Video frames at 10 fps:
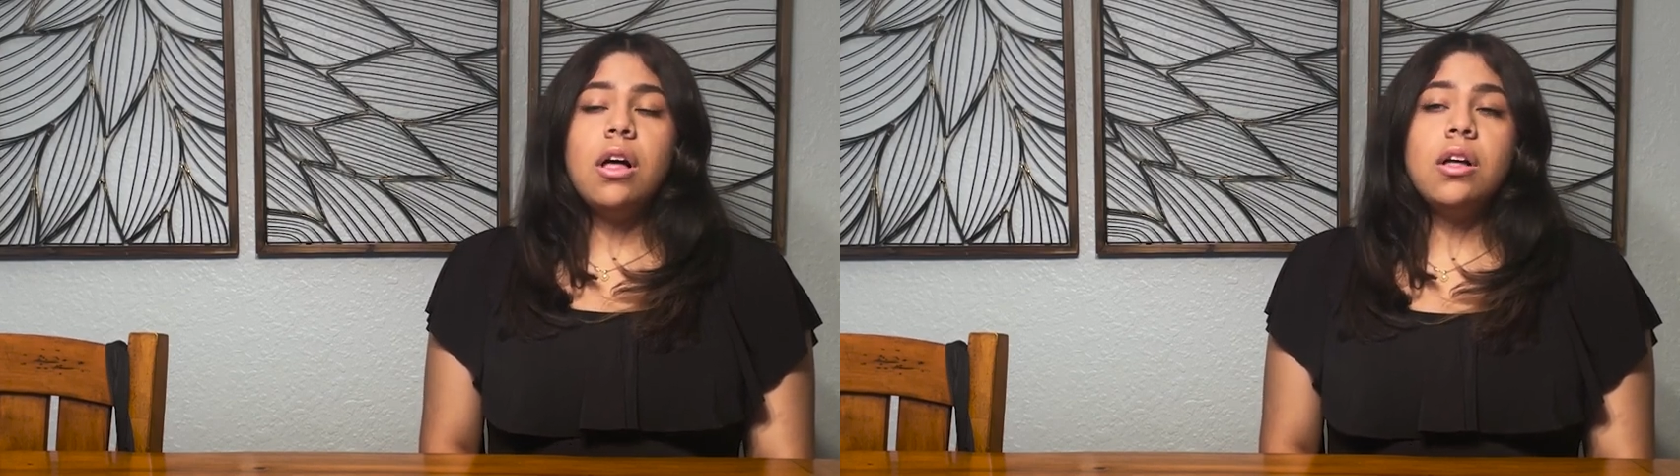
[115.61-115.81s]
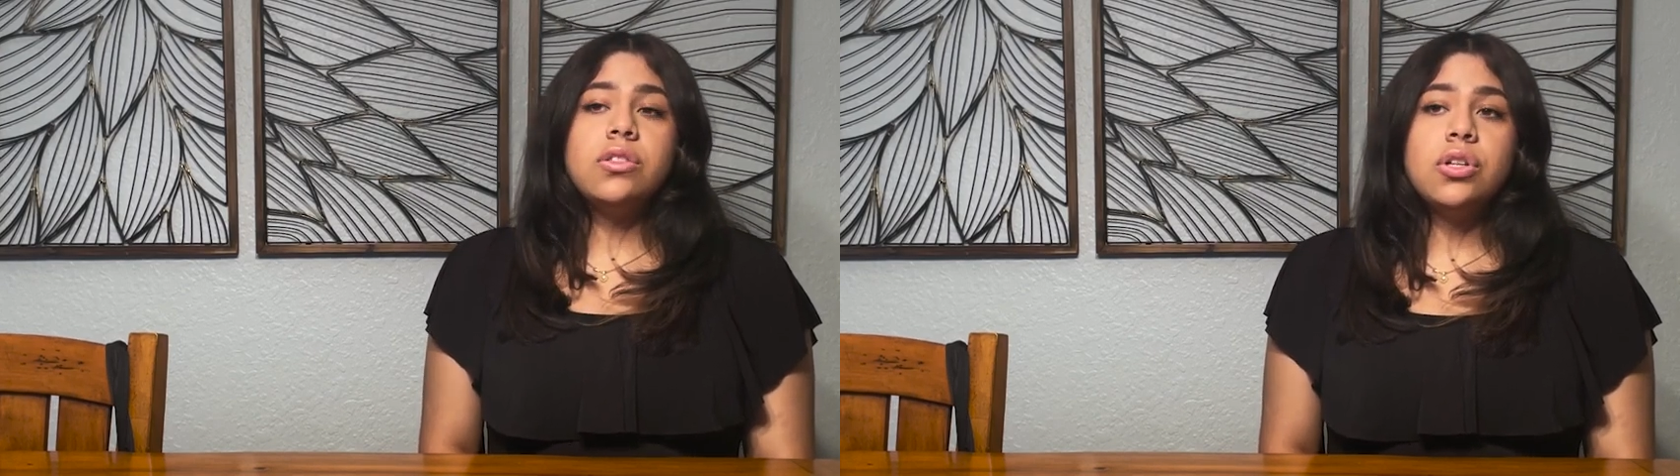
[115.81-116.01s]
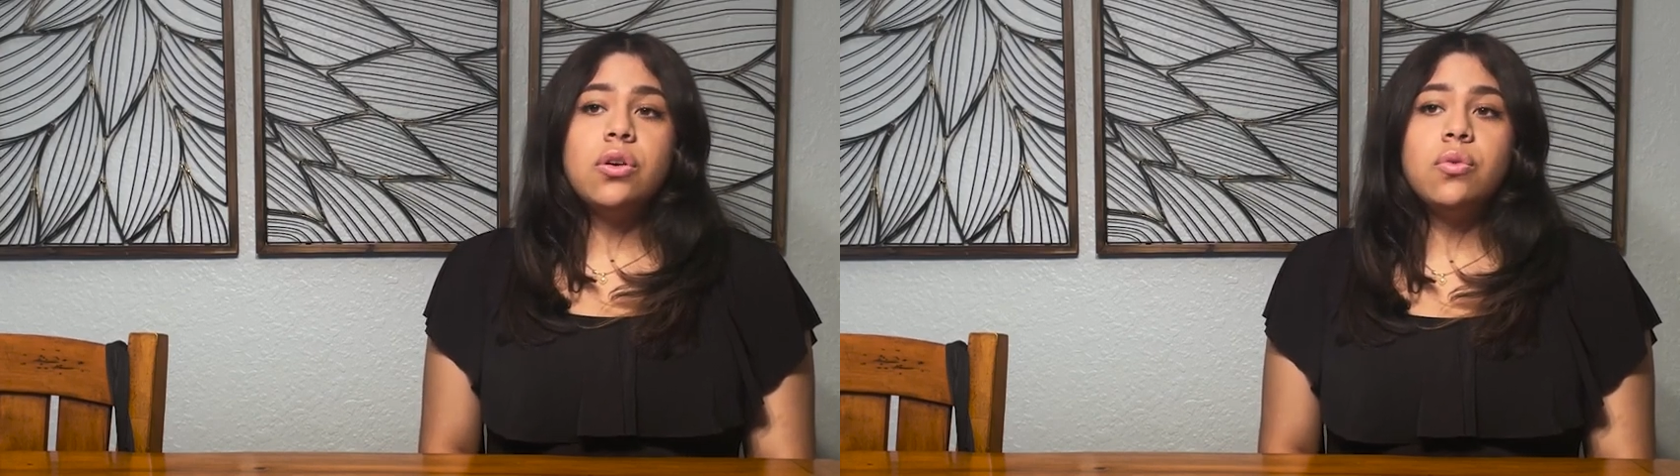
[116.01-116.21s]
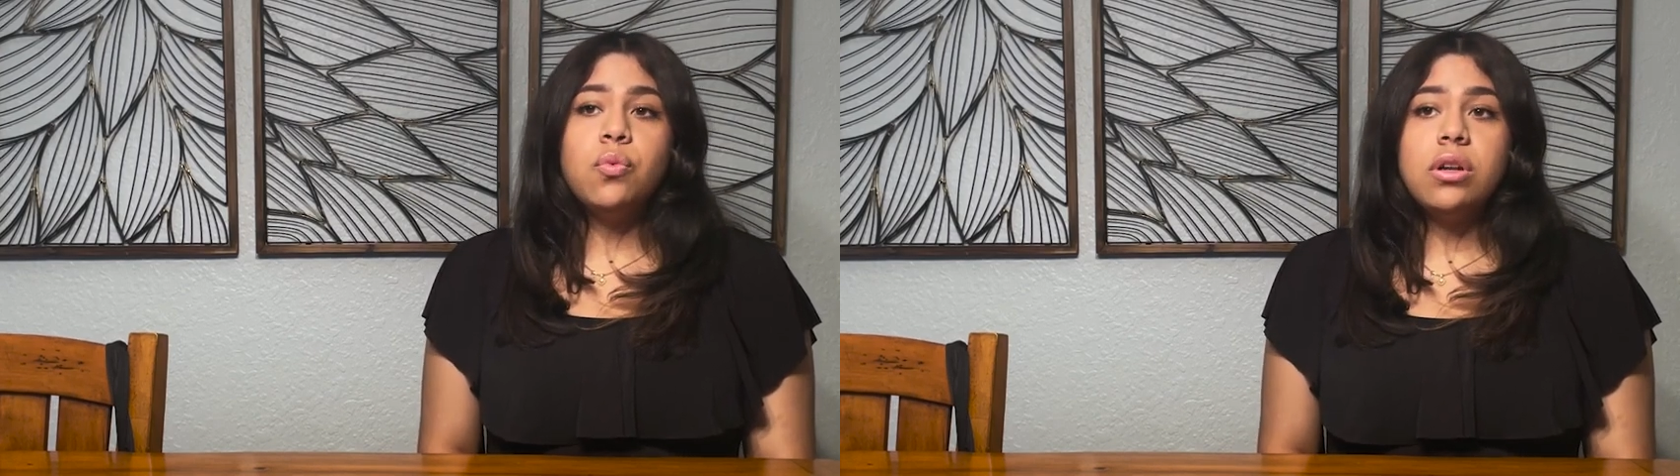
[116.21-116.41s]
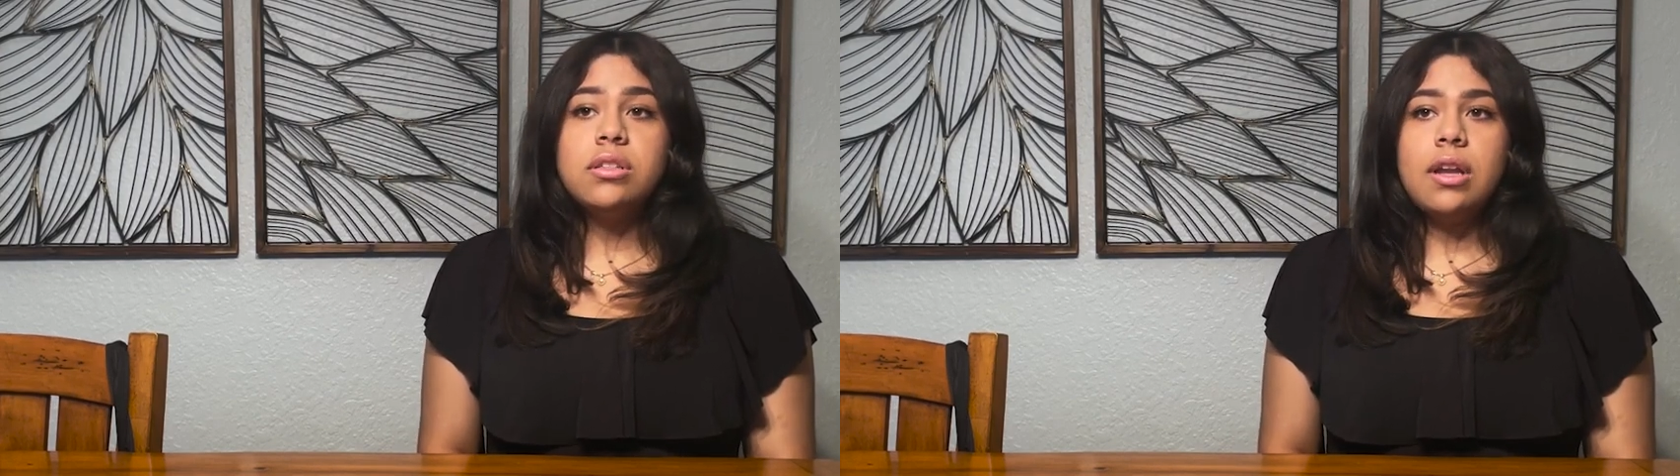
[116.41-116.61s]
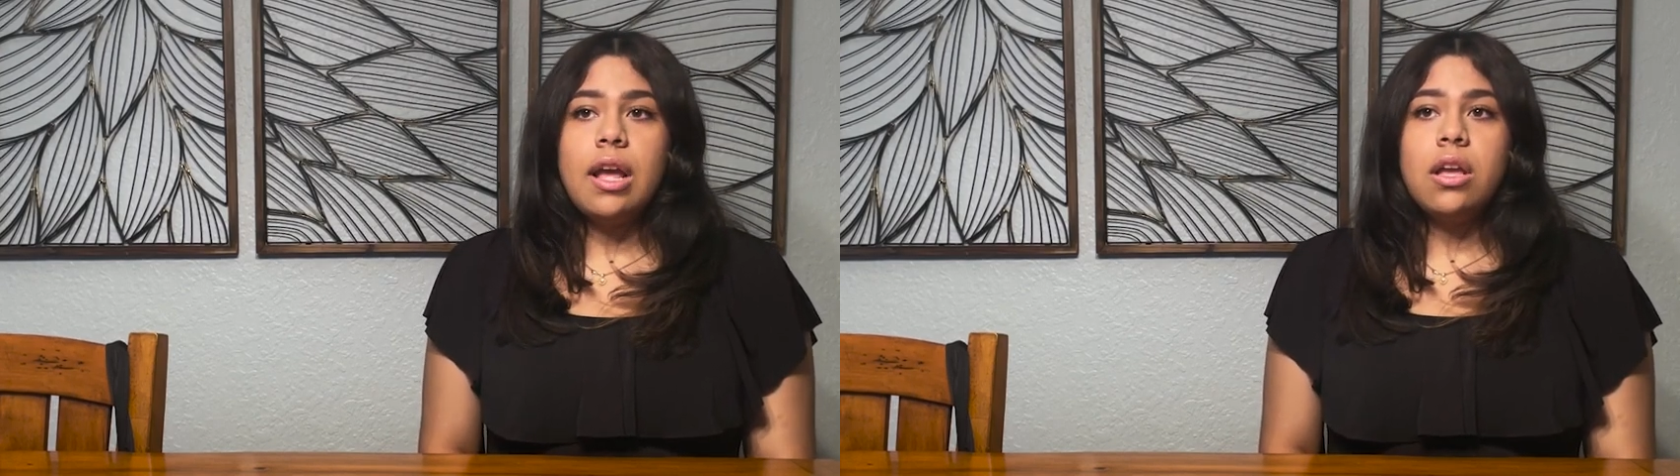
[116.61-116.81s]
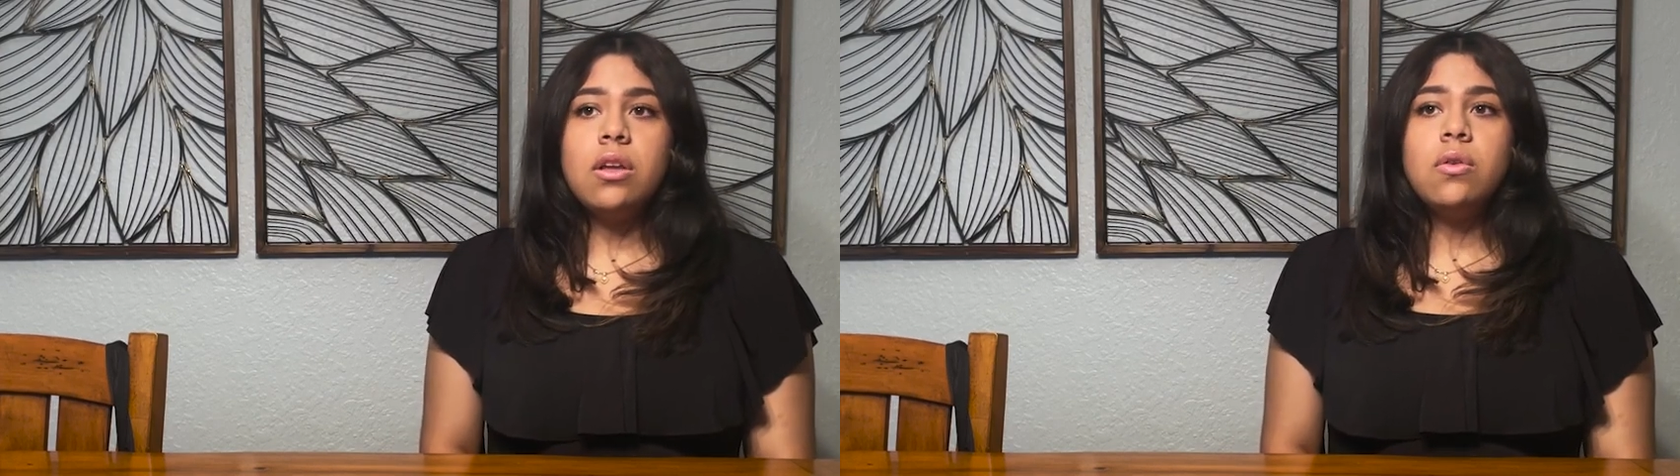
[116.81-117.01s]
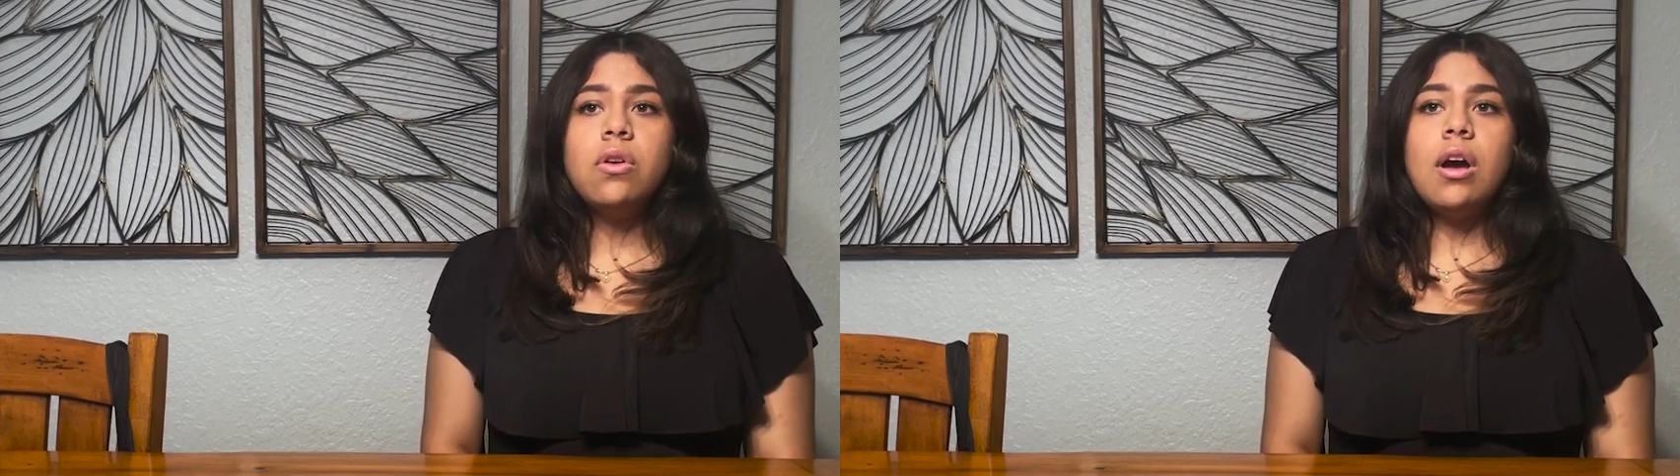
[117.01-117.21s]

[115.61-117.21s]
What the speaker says: Until one day